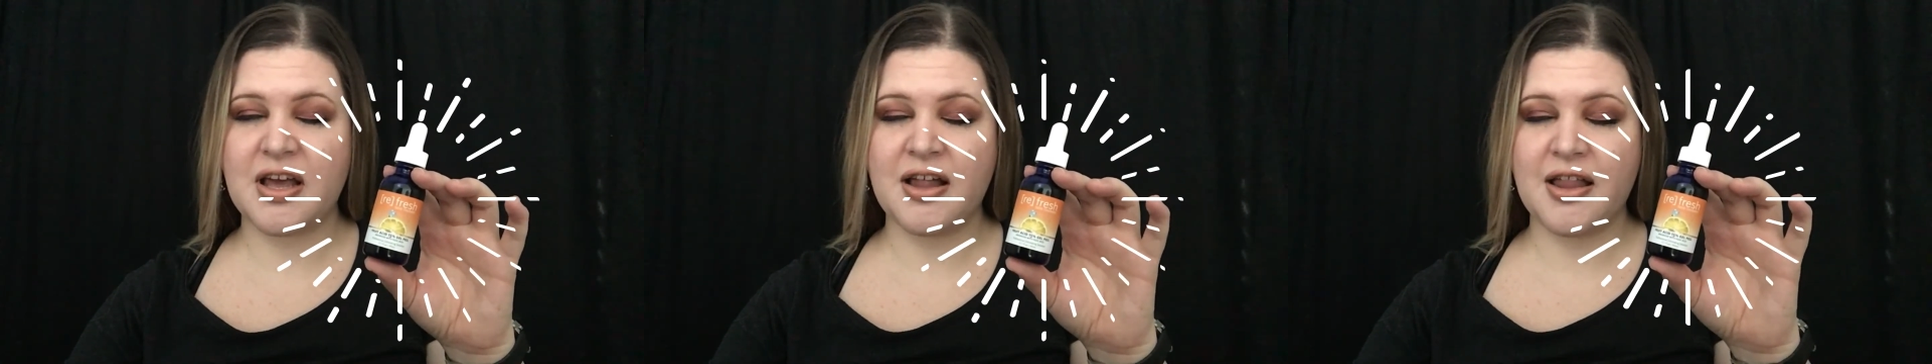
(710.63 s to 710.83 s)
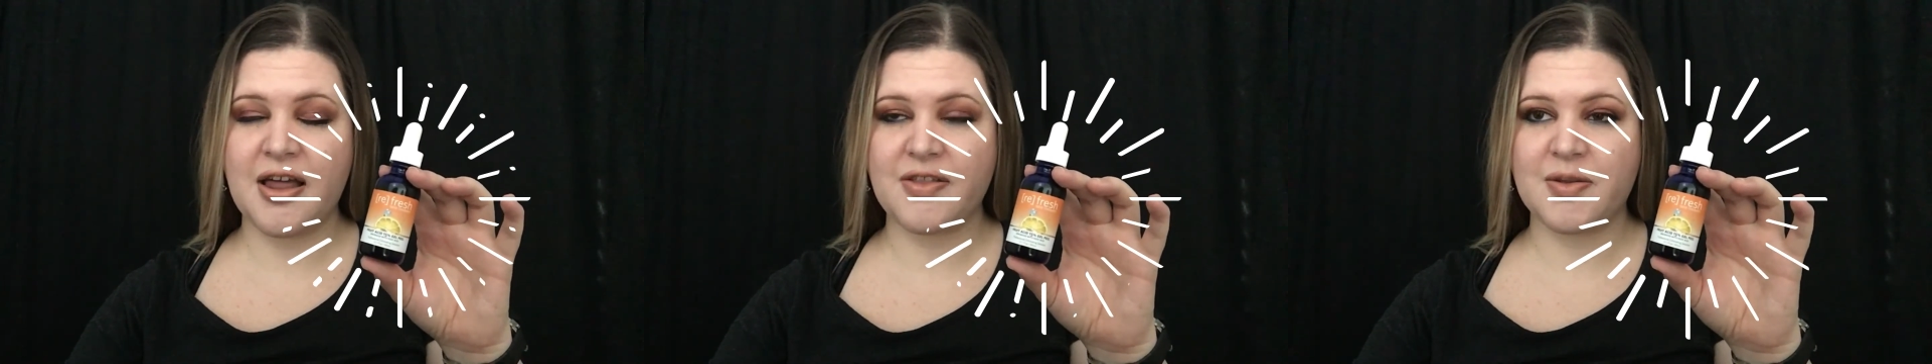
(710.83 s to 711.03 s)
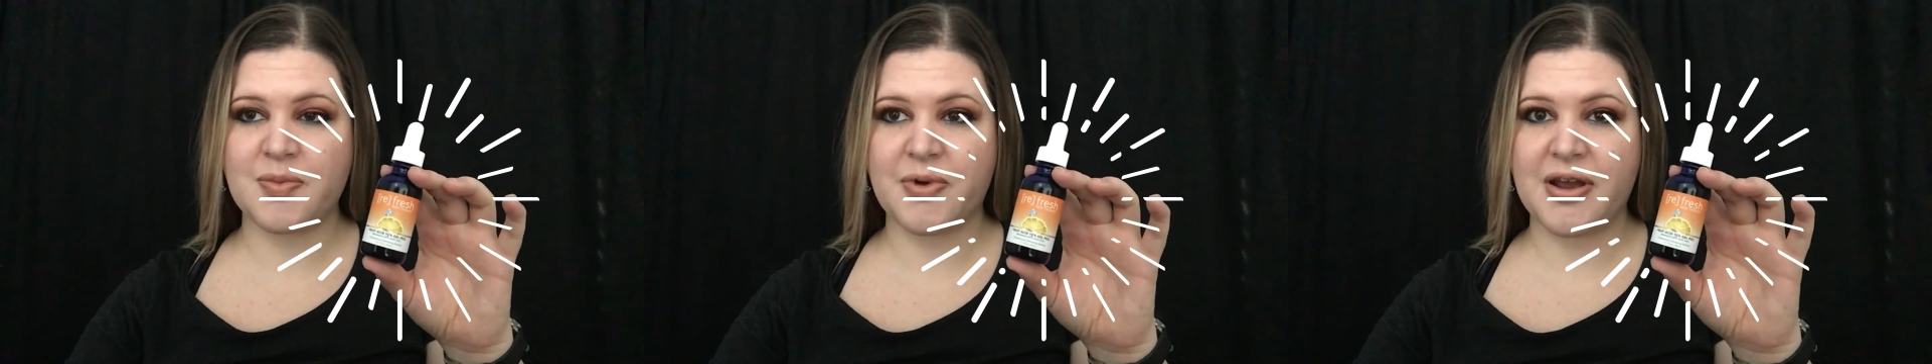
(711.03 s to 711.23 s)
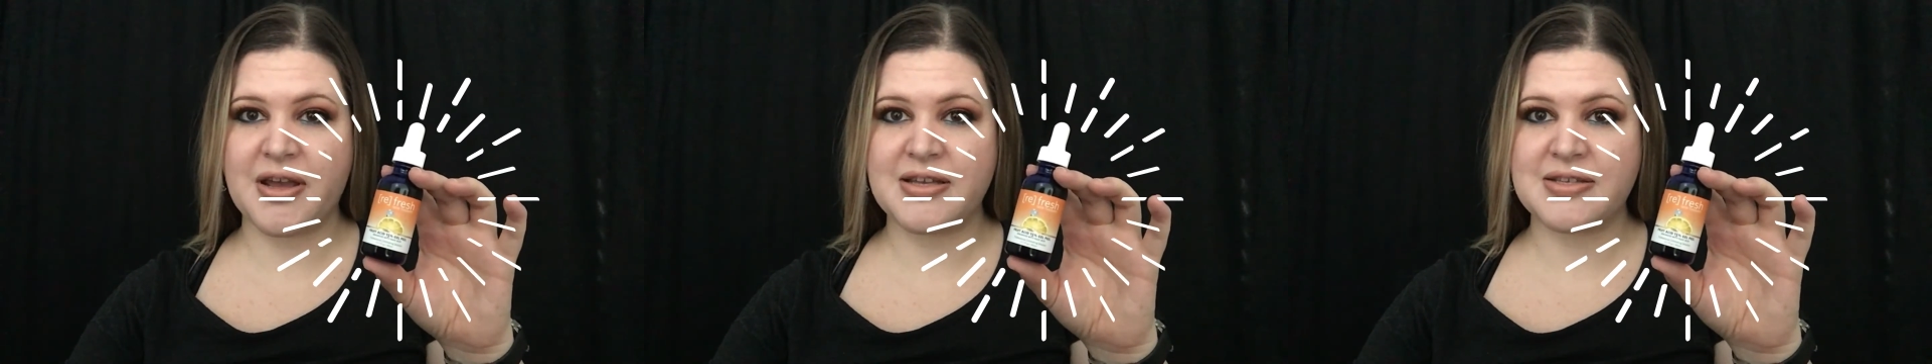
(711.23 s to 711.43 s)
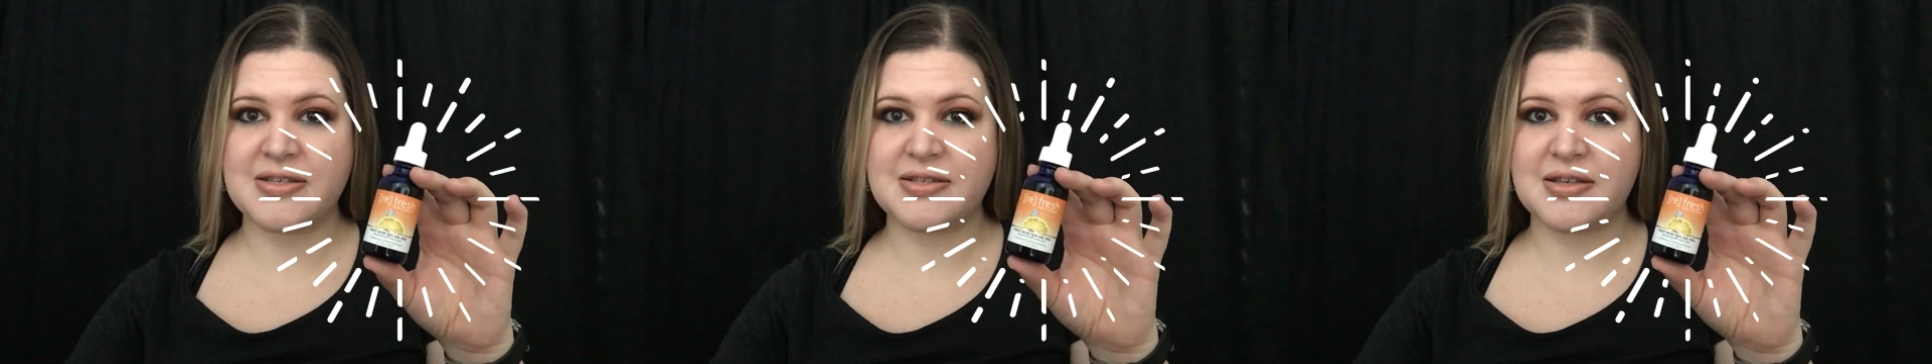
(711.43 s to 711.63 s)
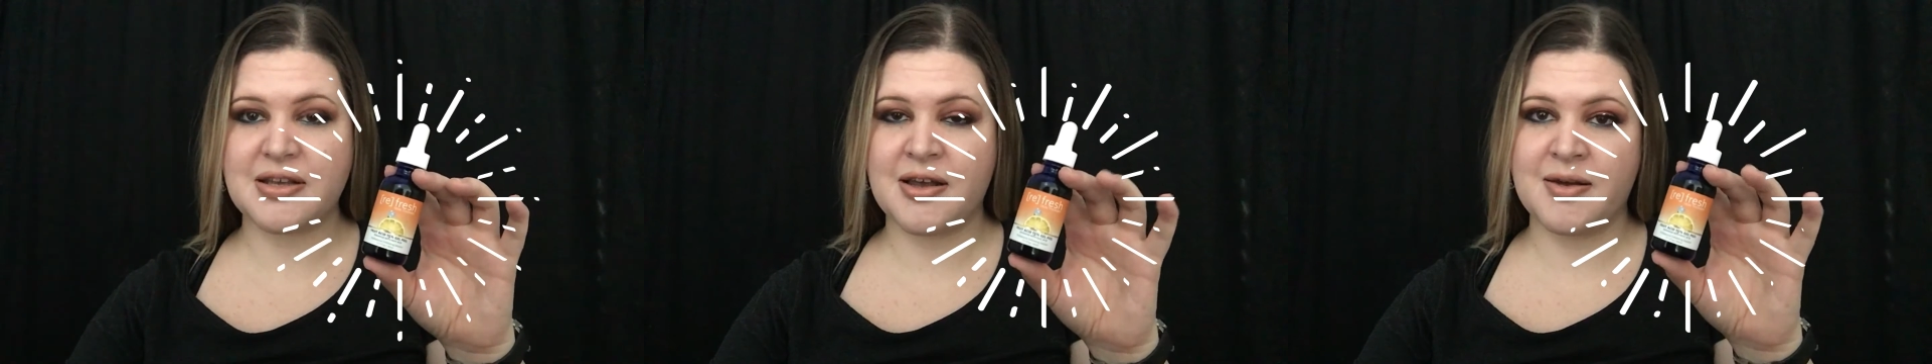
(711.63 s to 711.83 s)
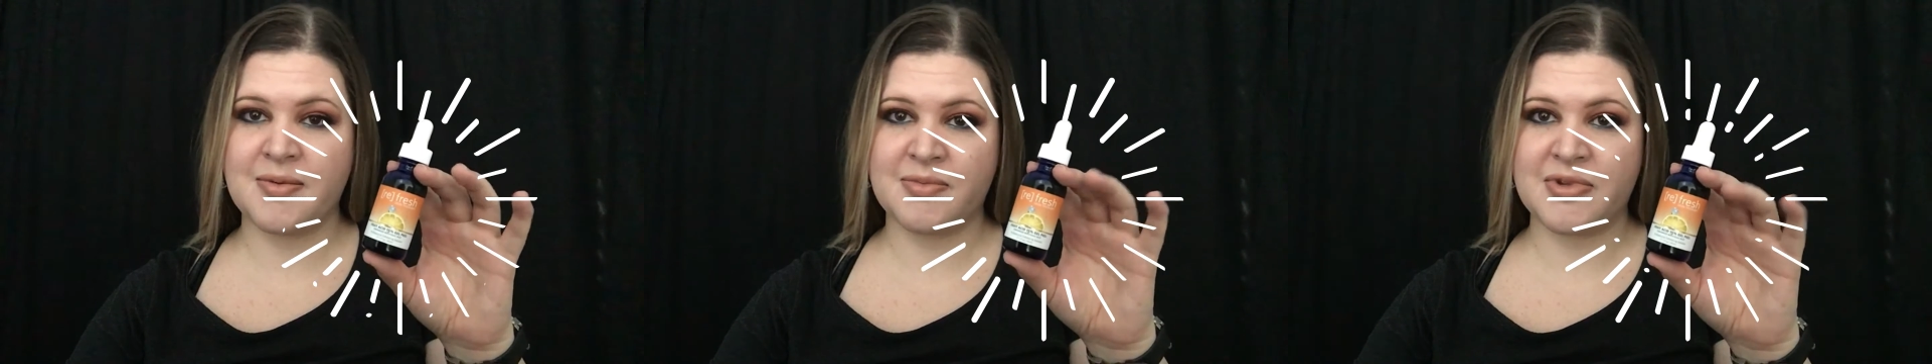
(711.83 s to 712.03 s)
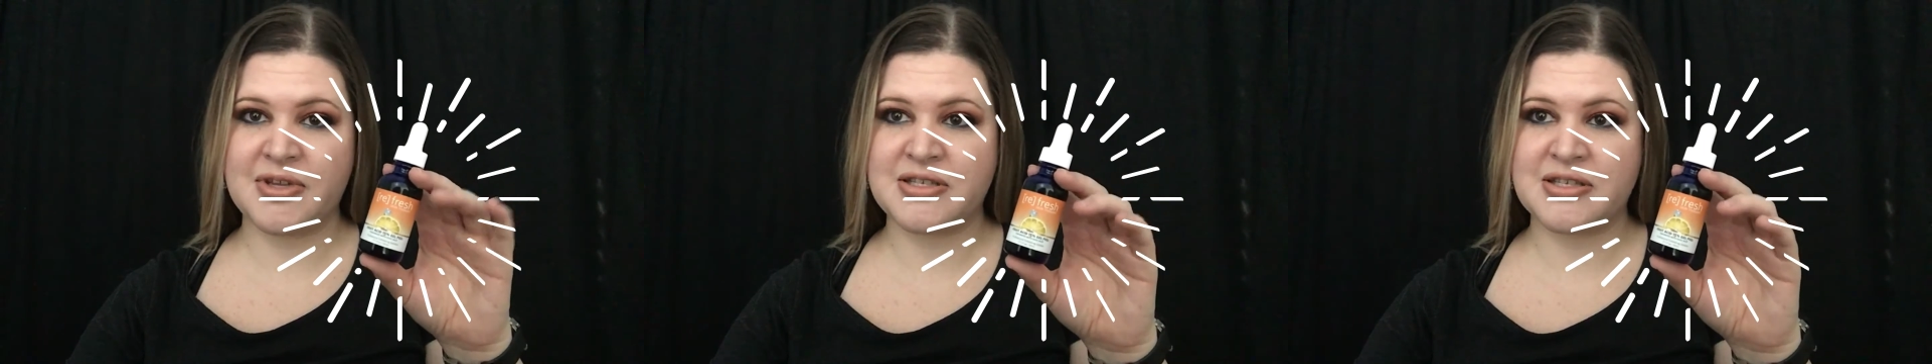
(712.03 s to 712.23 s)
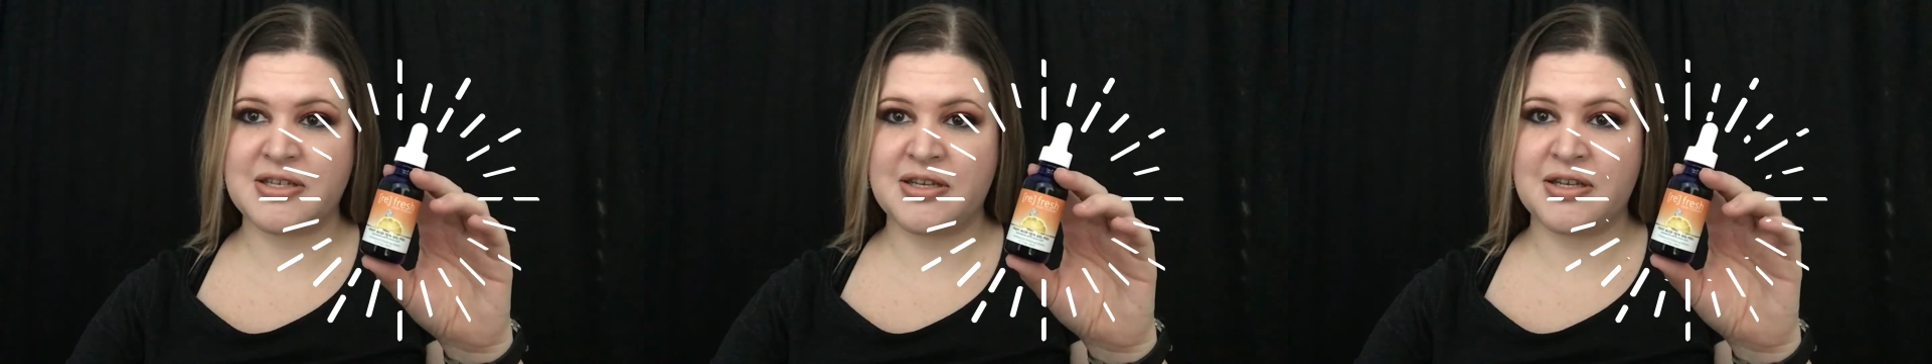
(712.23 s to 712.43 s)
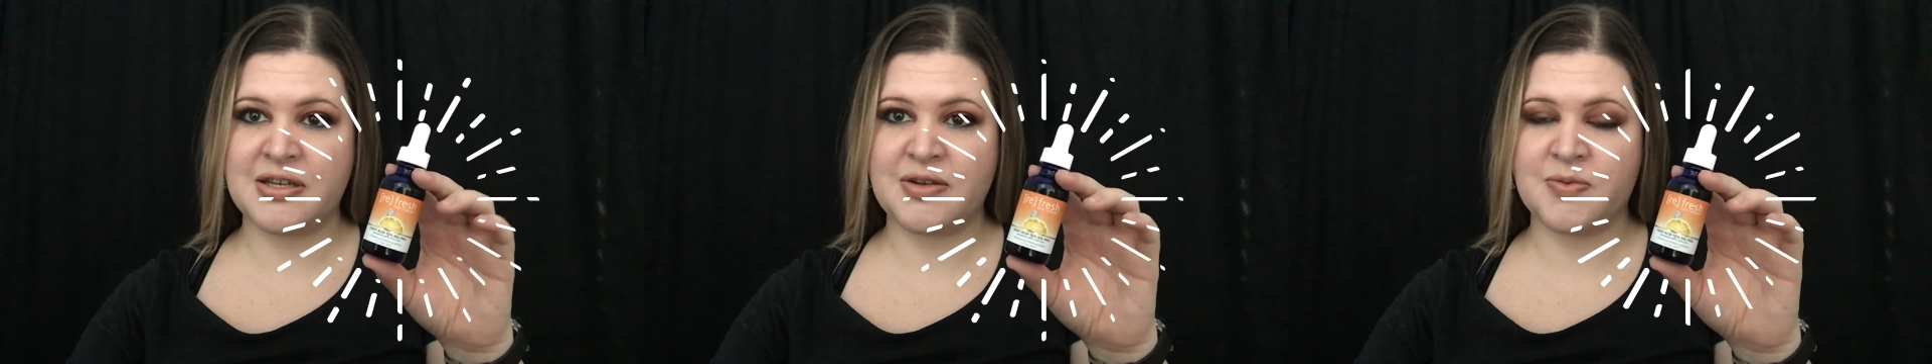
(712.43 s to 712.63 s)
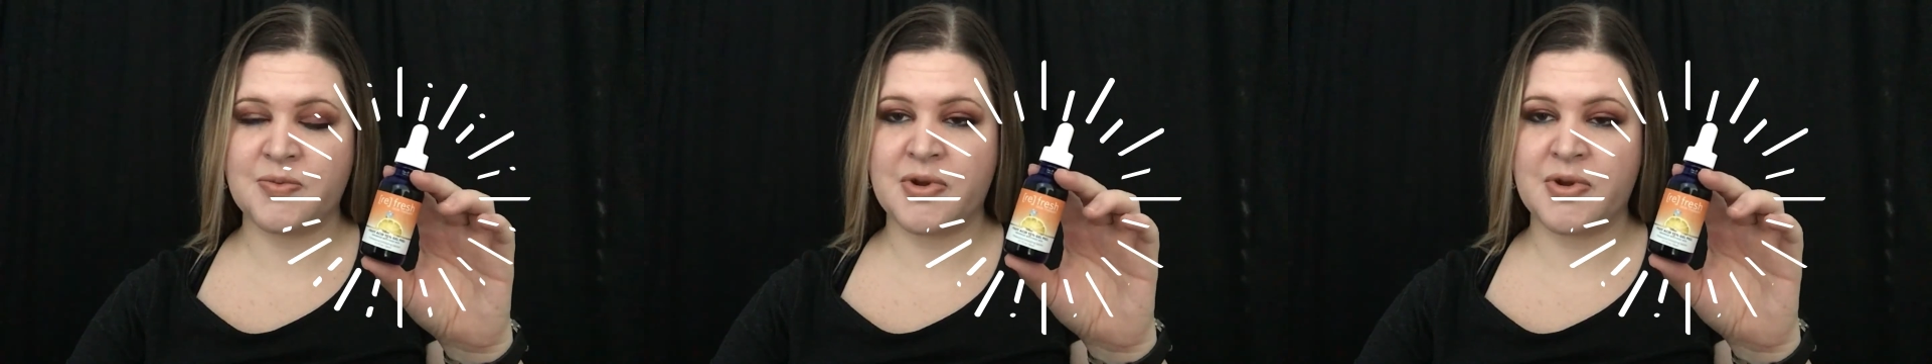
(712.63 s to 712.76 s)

I'll have the price listed